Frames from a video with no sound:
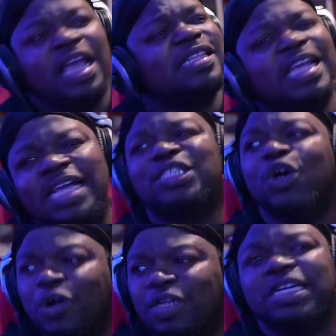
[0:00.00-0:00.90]
Then
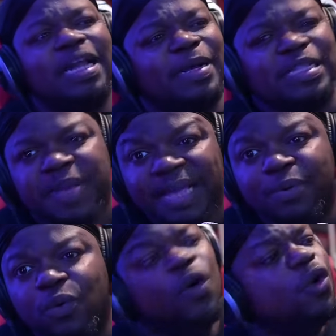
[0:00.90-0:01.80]
talk shit about the
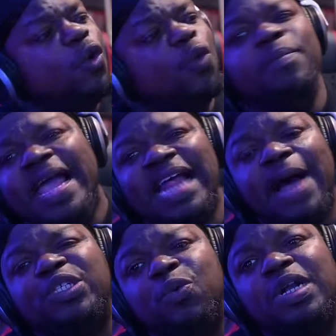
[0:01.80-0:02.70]
people who made
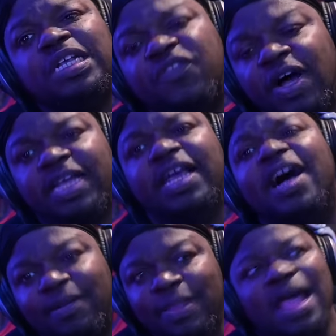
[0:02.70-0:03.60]
opportunities for
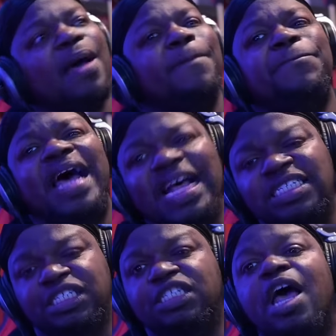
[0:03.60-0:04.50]
y'all
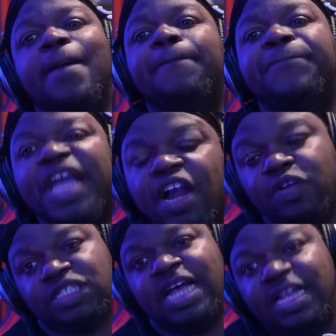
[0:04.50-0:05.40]
peasants,
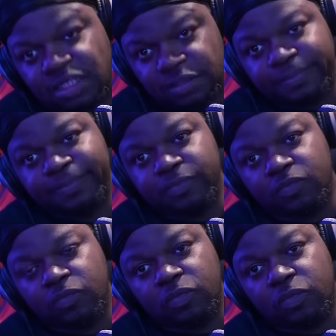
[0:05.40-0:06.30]
parasites.
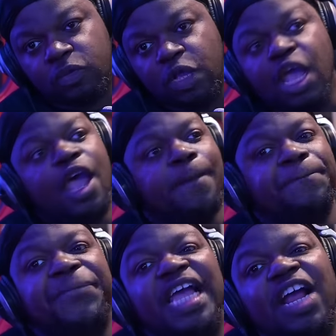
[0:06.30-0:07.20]

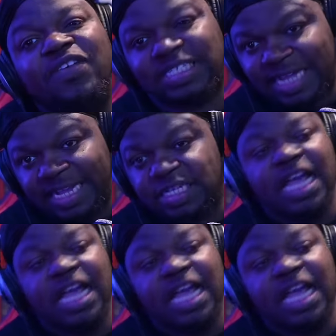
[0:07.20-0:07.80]
Parasites.